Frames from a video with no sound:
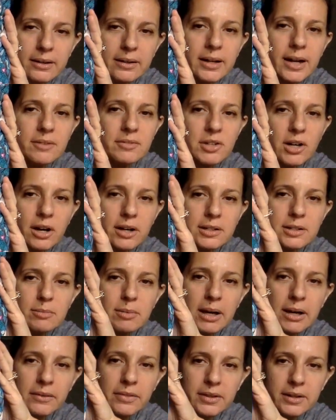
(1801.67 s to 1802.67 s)
And I've talked
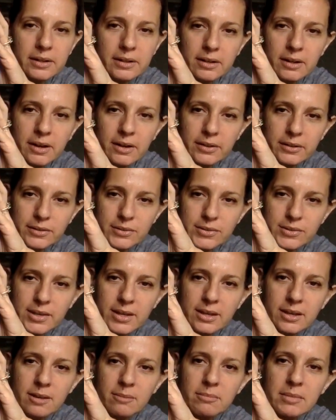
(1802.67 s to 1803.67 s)
about the color scheme